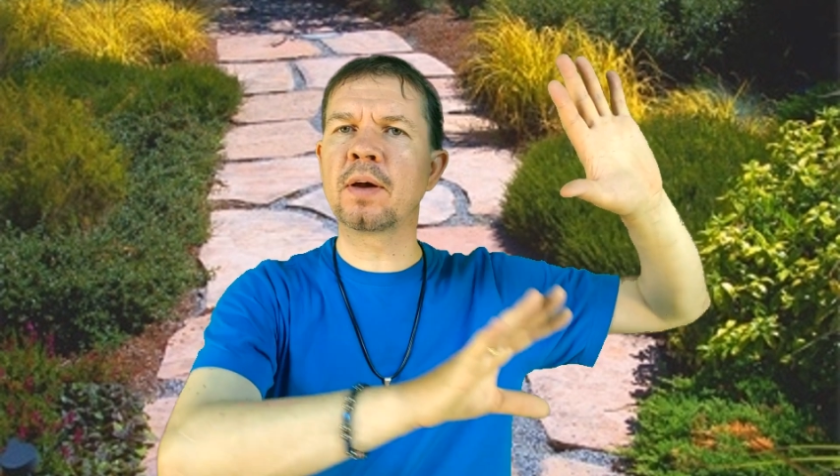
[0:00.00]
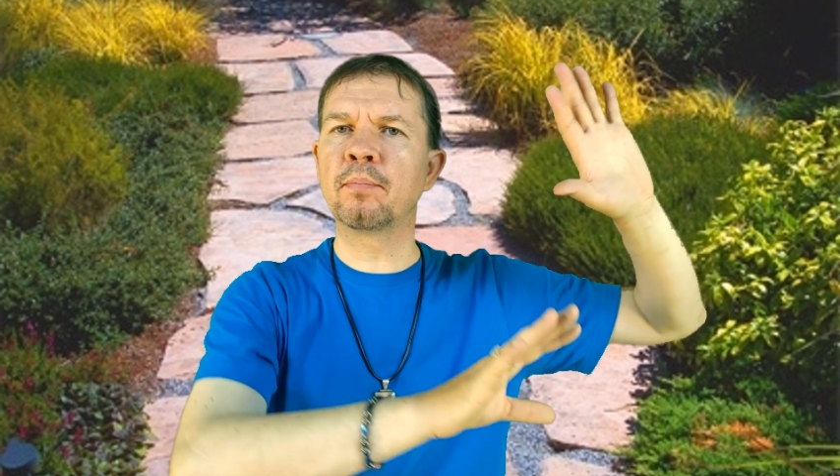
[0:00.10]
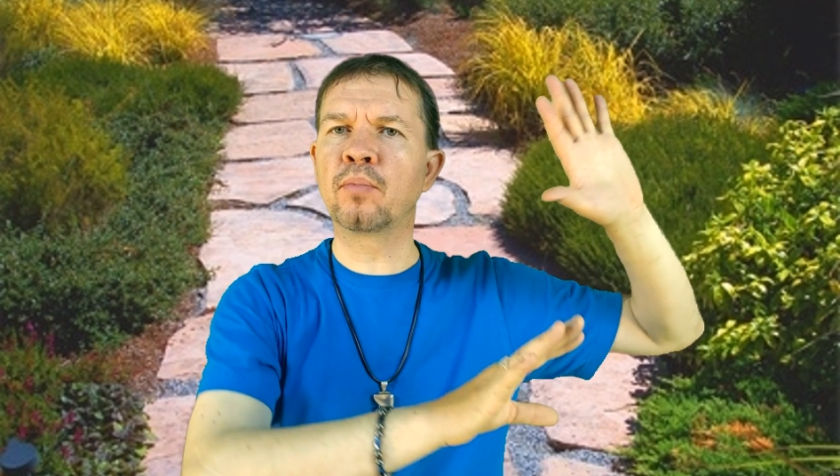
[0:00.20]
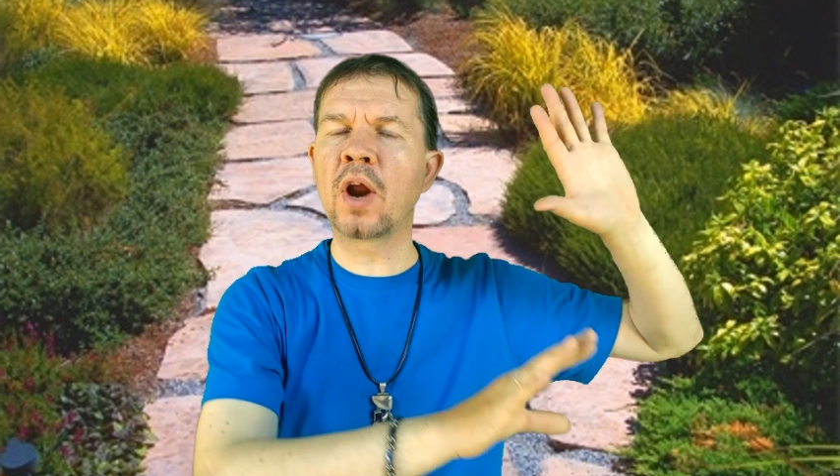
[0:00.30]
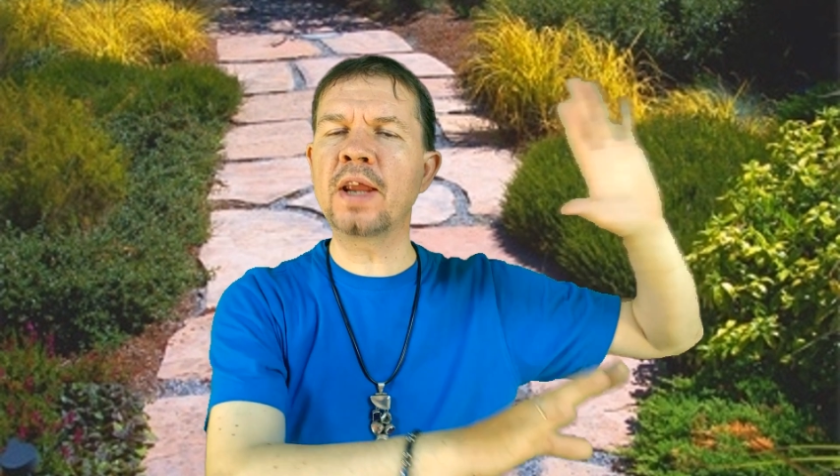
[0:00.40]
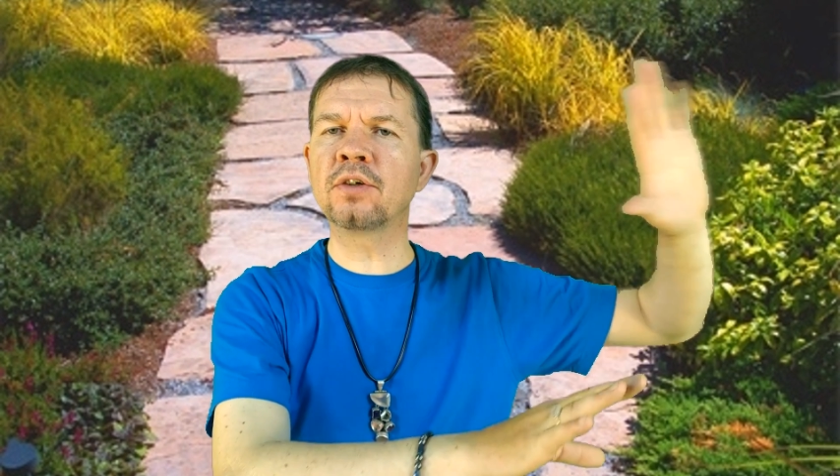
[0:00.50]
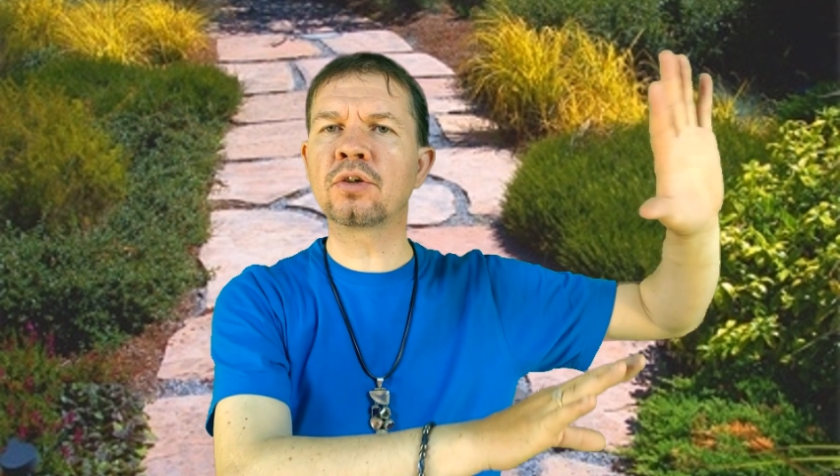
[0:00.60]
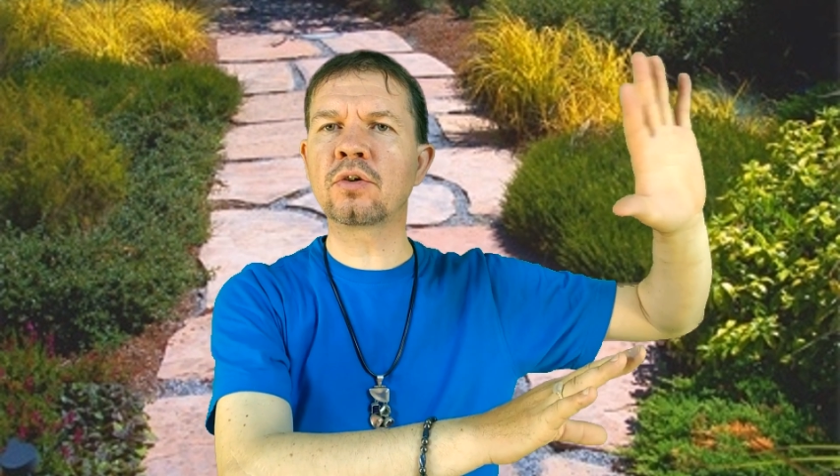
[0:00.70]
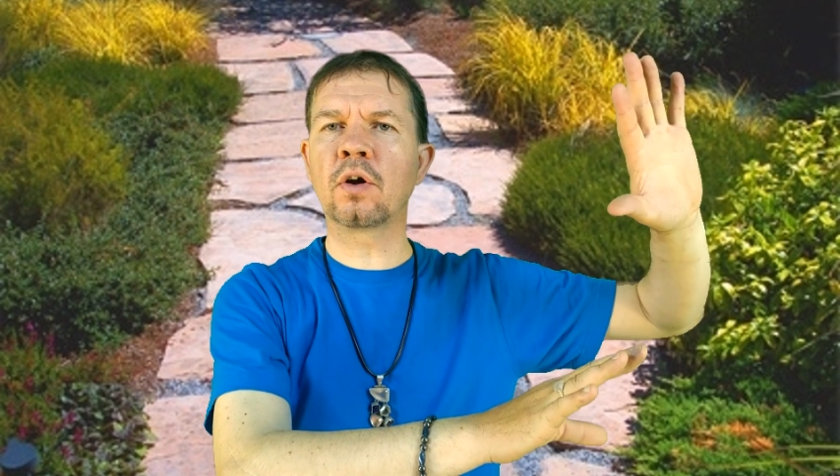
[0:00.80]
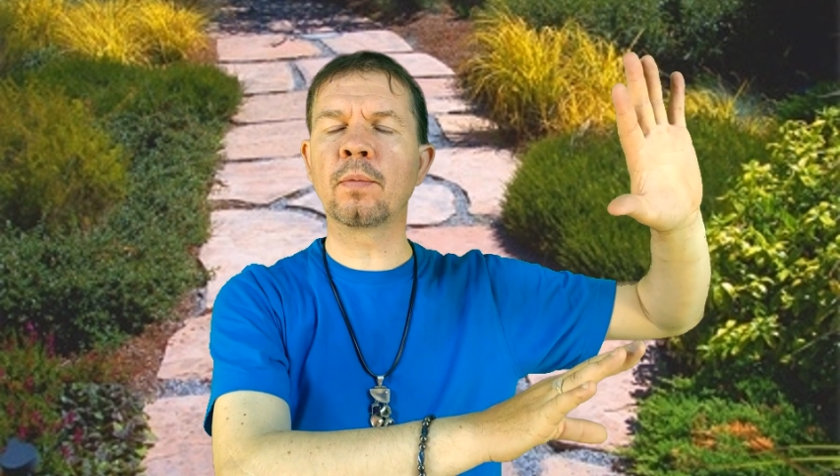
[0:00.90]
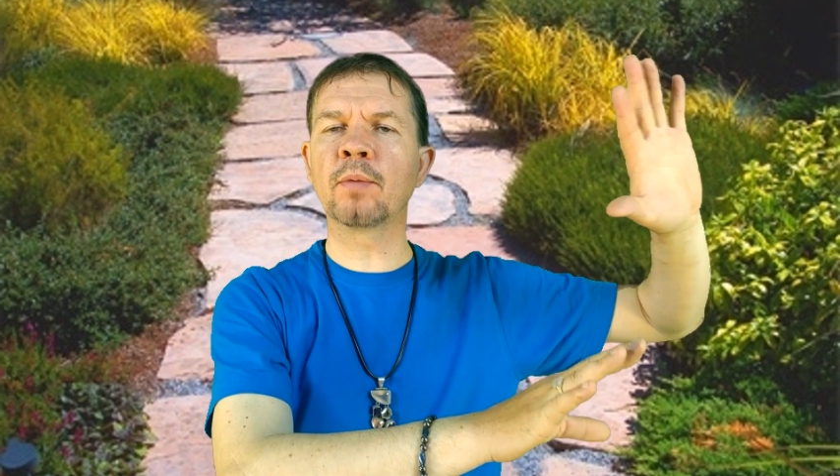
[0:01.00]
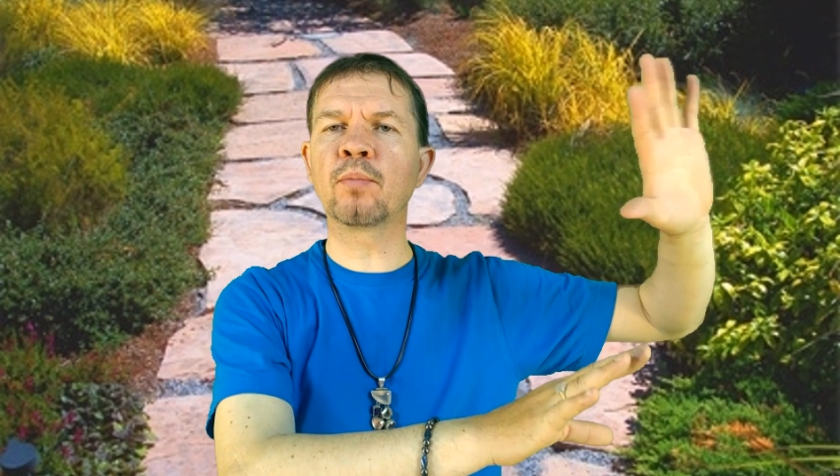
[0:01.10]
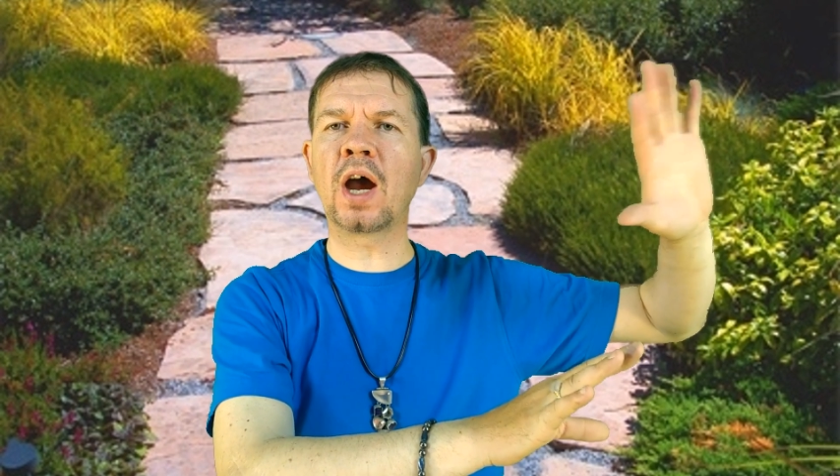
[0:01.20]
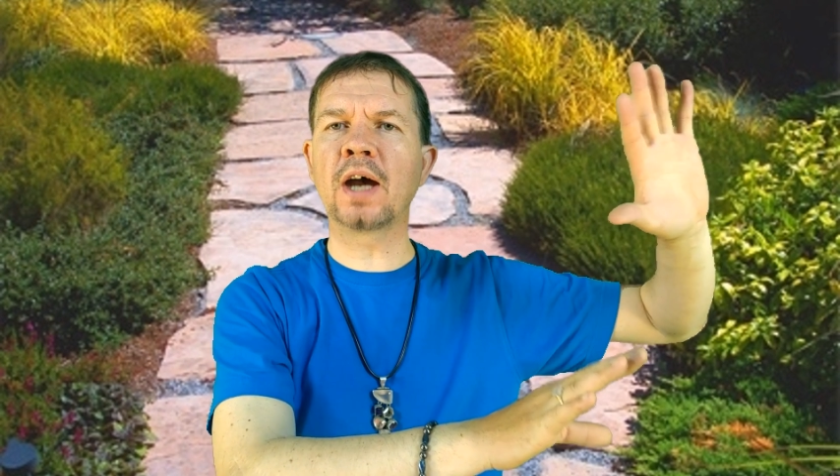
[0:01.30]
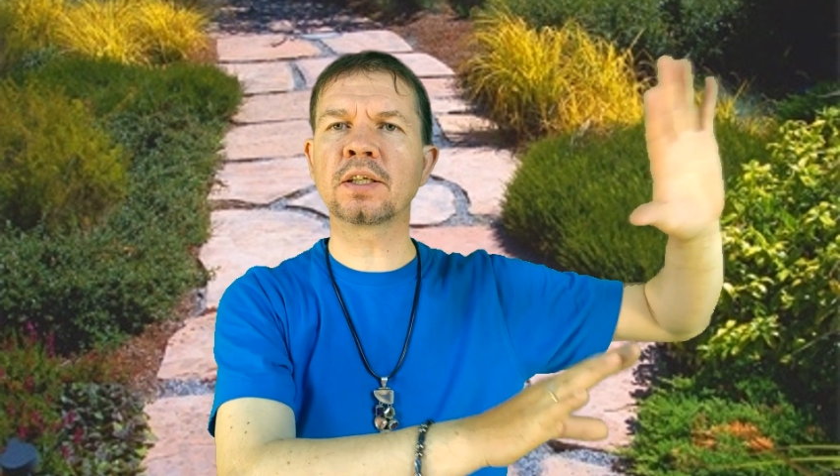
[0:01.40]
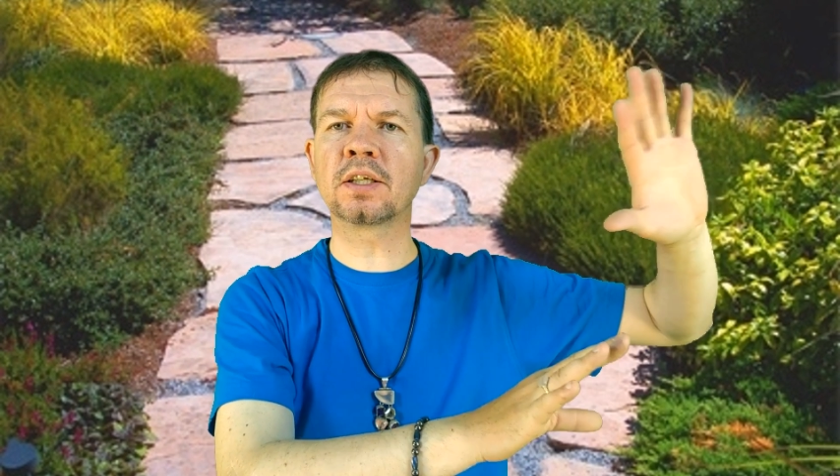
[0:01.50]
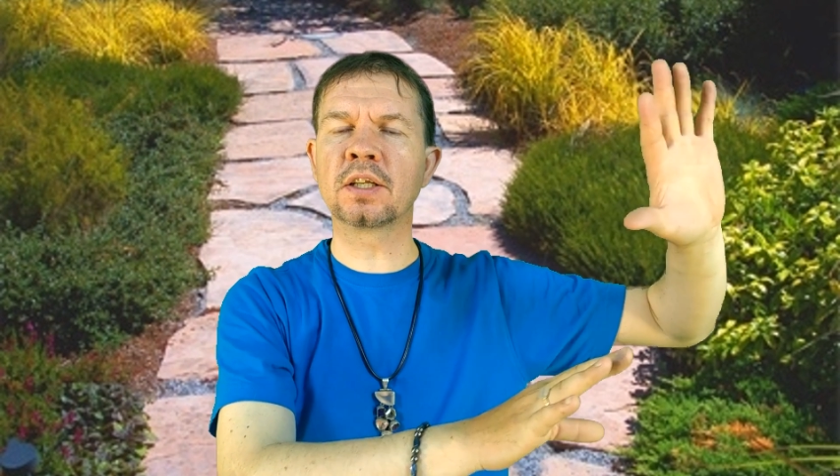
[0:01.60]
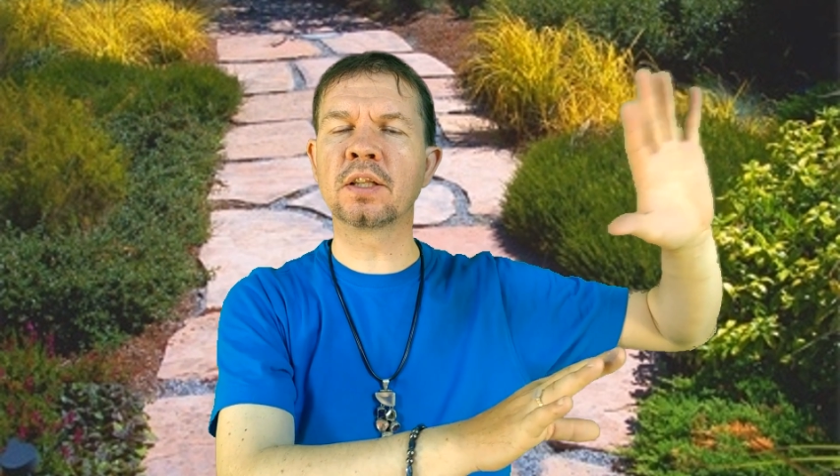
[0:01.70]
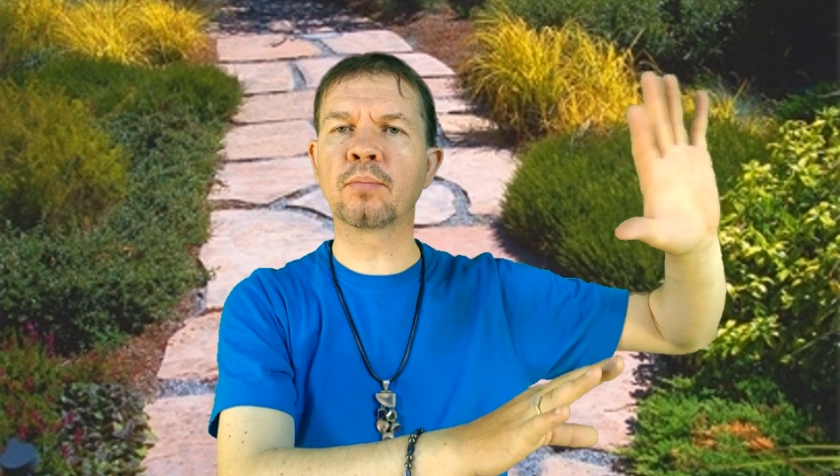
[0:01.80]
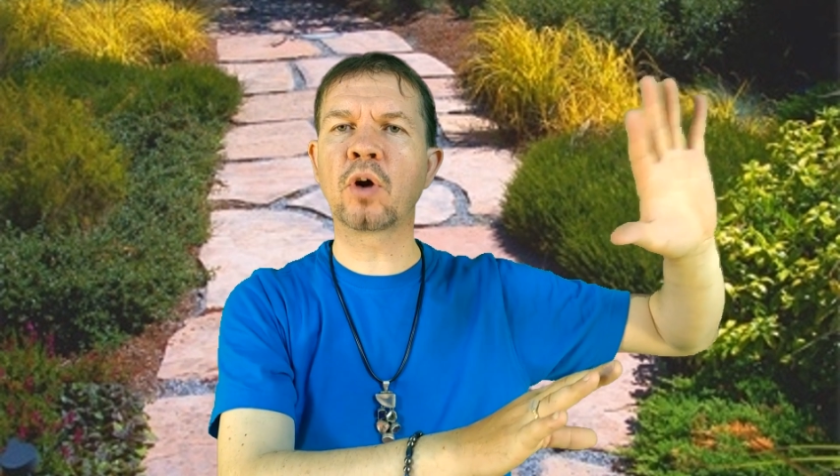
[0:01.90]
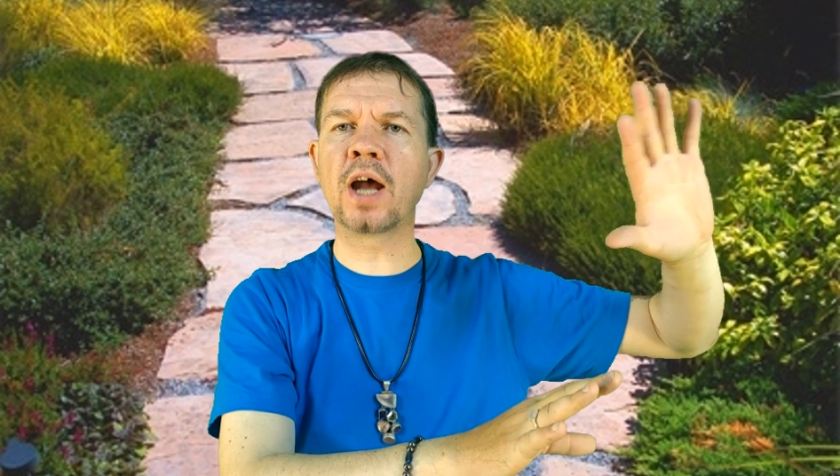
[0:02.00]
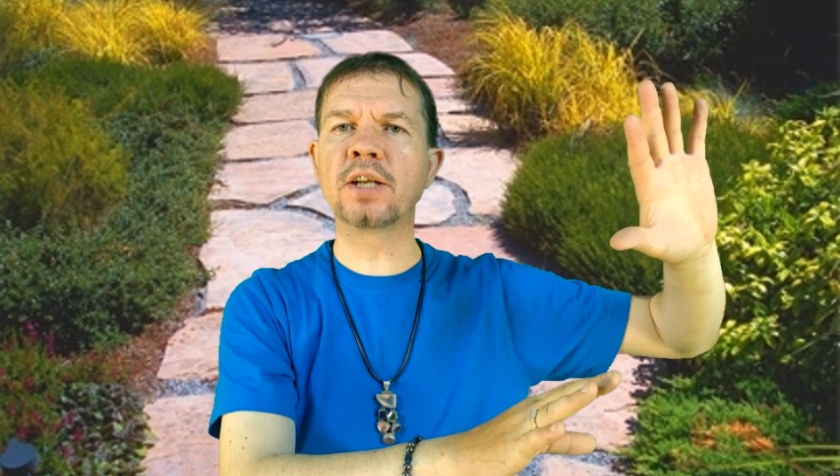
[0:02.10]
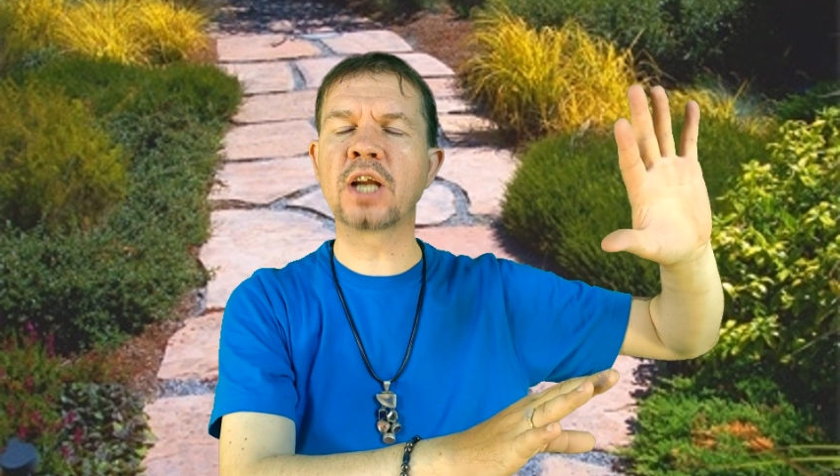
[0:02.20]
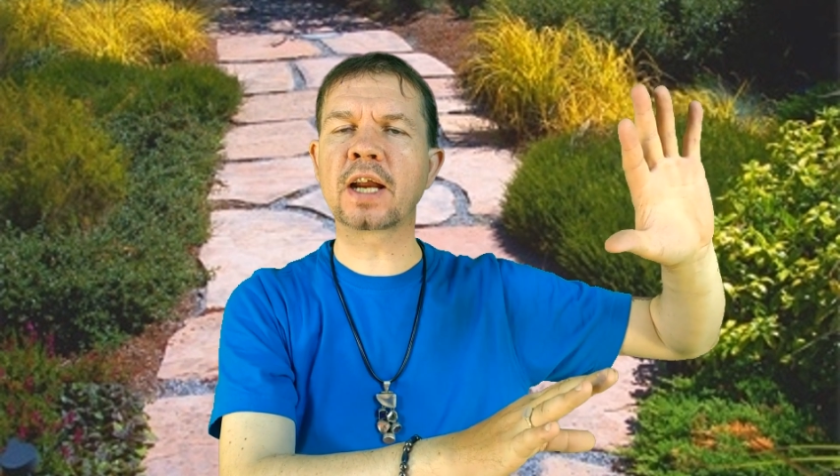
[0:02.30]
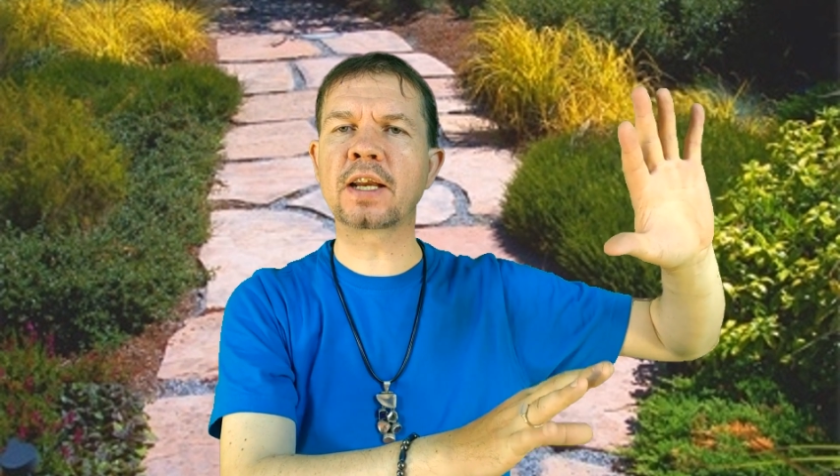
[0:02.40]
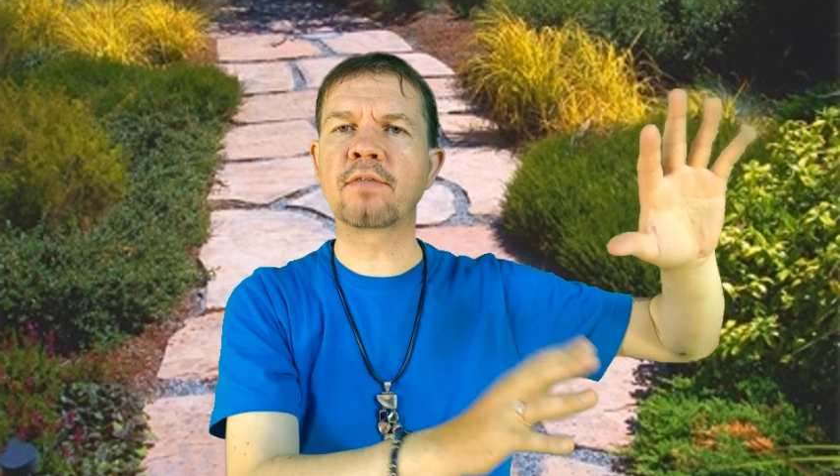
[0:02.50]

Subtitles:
a brainstorming process in the project,